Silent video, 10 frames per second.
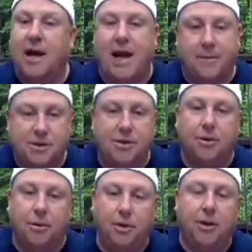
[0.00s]

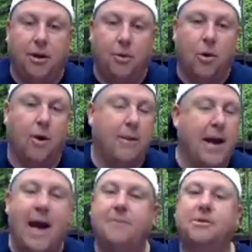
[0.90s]
Absolutely there were.
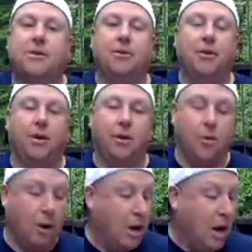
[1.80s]
Absolutely there were.